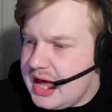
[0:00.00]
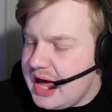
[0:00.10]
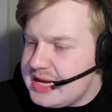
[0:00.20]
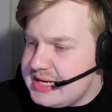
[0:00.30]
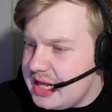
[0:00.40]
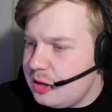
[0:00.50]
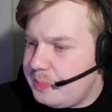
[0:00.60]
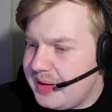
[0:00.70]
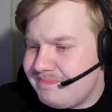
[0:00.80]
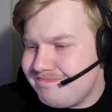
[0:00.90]
a little
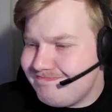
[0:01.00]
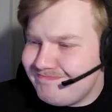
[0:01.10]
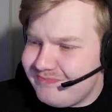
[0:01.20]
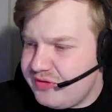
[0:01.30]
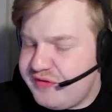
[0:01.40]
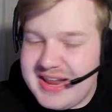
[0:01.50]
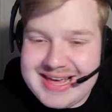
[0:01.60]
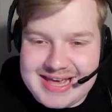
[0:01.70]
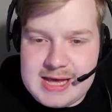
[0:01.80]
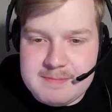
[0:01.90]
bit
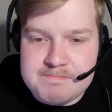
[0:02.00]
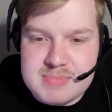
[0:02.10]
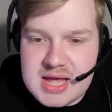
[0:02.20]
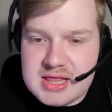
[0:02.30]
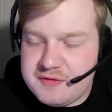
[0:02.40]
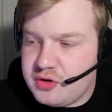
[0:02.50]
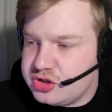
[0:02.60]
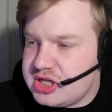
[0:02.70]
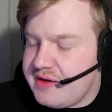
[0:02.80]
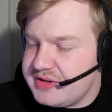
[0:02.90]
flaky in the first
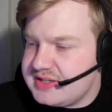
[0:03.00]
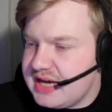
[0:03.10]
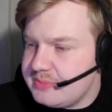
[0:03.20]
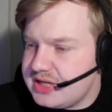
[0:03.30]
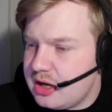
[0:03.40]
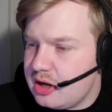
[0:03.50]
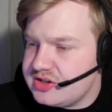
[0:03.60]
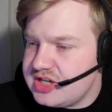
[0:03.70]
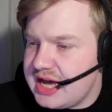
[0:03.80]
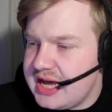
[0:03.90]
half at times, I gotta say,